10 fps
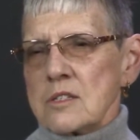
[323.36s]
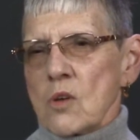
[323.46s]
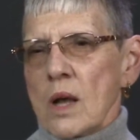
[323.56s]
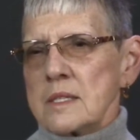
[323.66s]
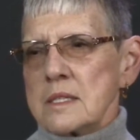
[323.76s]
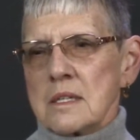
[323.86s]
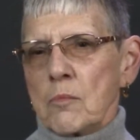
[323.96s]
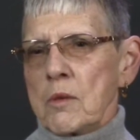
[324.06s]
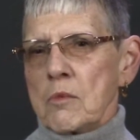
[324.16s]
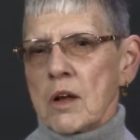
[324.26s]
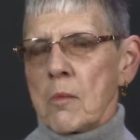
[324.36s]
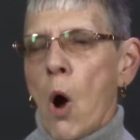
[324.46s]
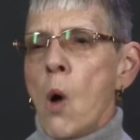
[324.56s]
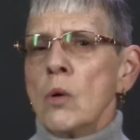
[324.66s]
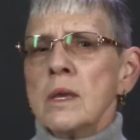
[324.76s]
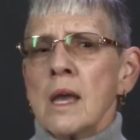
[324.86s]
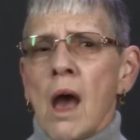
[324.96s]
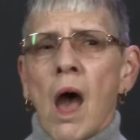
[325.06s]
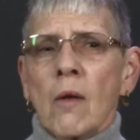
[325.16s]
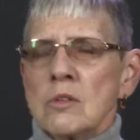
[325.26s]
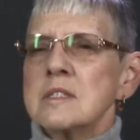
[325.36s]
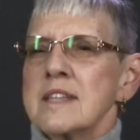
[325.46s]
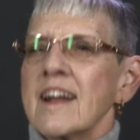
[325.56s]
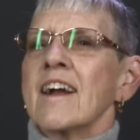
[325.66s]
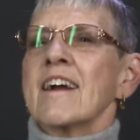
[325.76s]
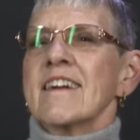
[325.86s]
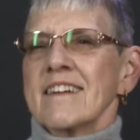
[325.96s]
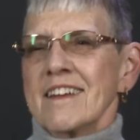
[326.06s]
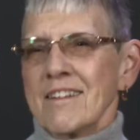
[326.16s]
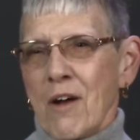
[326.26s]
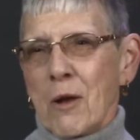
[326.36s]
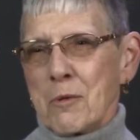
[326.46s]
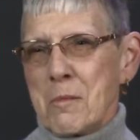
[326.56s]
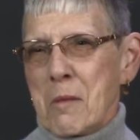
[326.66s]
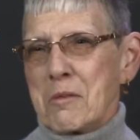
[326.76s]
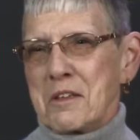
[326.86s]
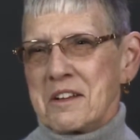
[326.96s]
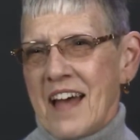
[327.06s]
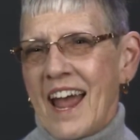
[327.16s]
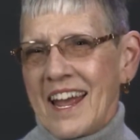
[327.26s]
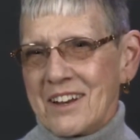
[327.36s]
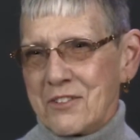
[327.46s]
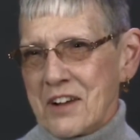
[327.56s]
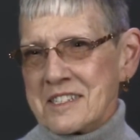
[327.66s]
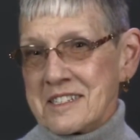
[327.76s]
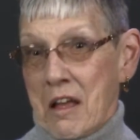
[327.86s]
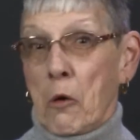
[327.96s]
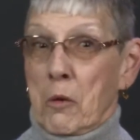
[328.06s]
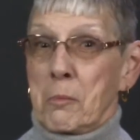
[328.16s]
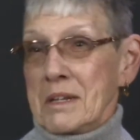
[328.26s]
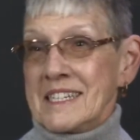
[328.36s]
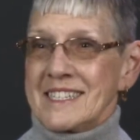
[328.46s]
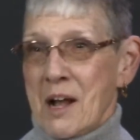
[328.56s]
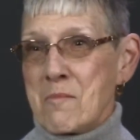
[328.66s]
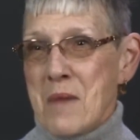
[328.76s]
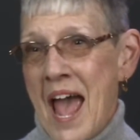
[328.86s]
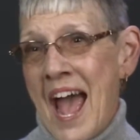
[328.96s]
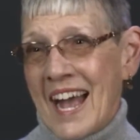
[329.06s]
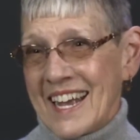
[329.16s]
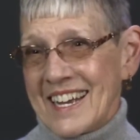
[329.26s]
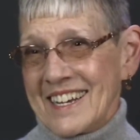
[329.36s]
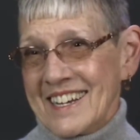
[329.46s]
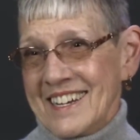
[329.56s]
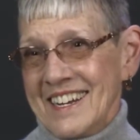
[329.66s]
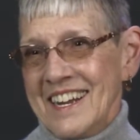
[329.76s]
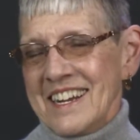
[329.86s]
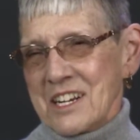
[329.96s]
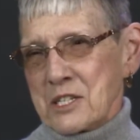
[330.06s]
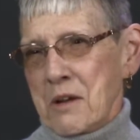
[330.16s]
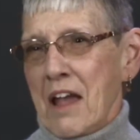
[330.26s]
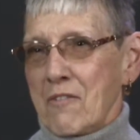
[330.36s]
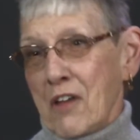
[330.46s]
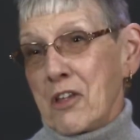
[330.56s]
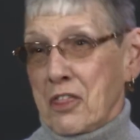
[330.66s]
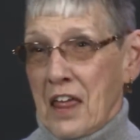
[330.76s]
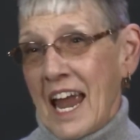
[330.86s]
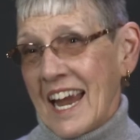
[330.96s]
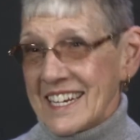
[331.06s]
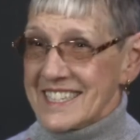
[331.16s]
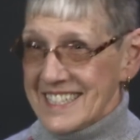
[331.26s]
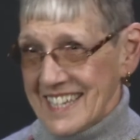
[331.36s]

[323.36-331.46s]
And so I still have people come, oh, yeah, I was there. I remember the Diana dresses. Well, please come back because we have other things.